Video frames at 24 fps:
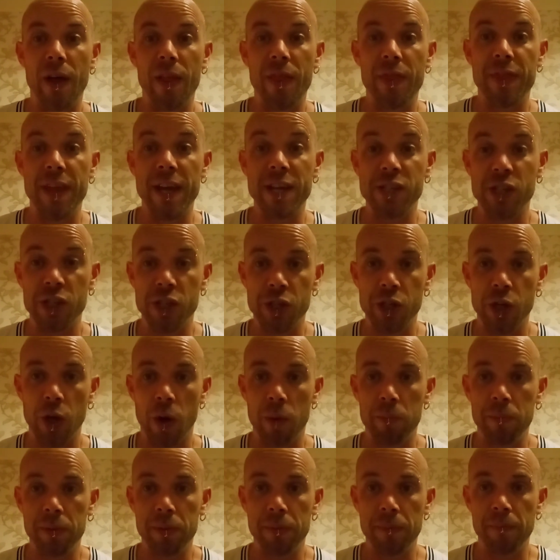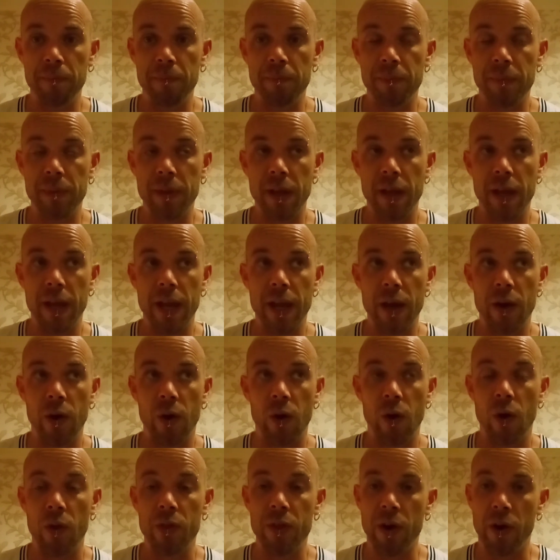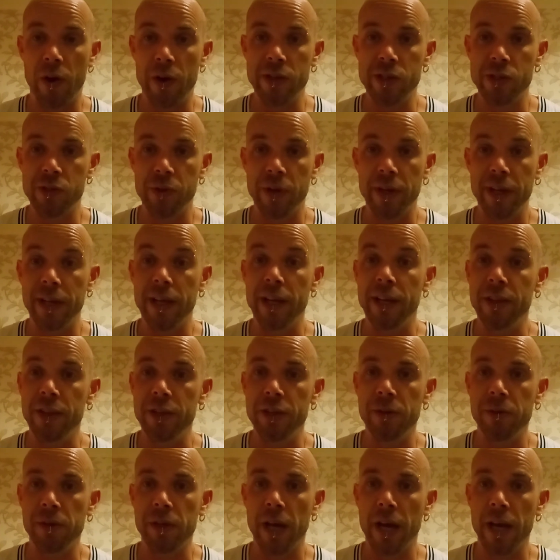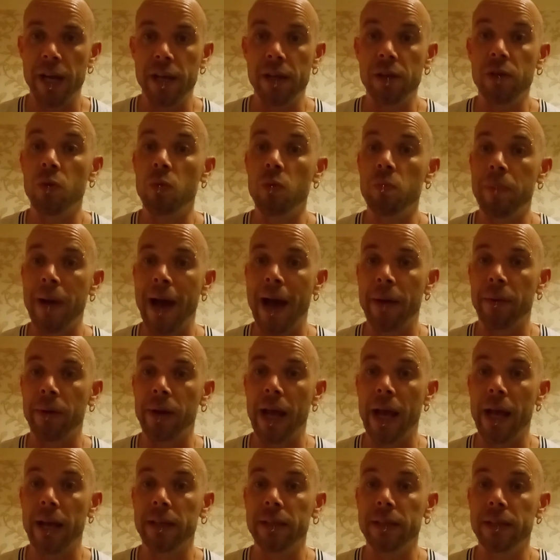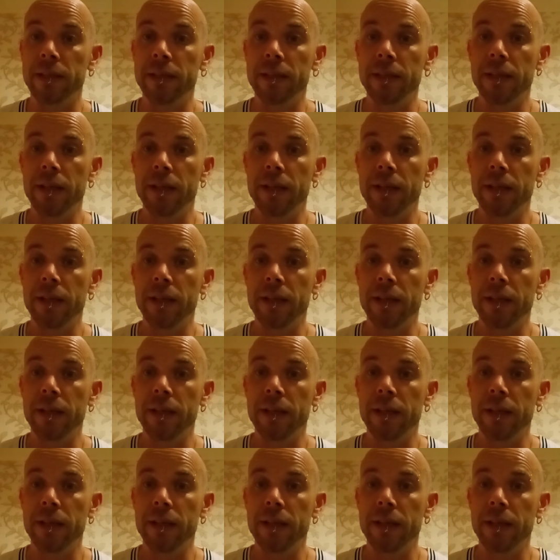There's a shop on the high street in the UK called Poundland.